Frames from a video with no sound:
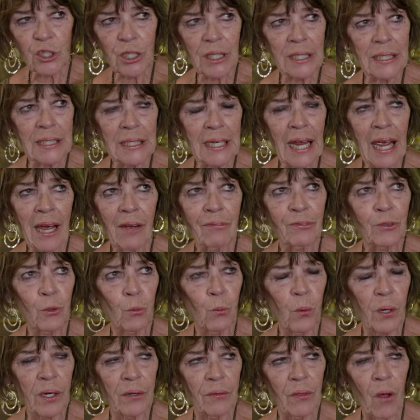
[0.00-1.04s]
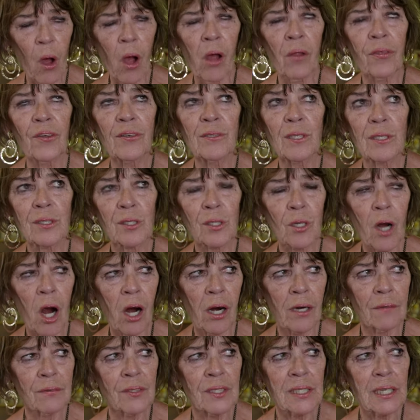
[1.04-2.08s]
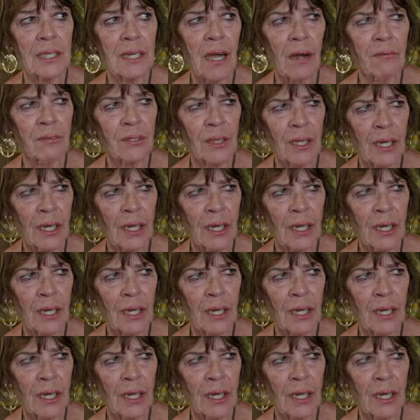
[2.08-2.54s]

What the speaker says: she didn't have to wear all those scarves to cover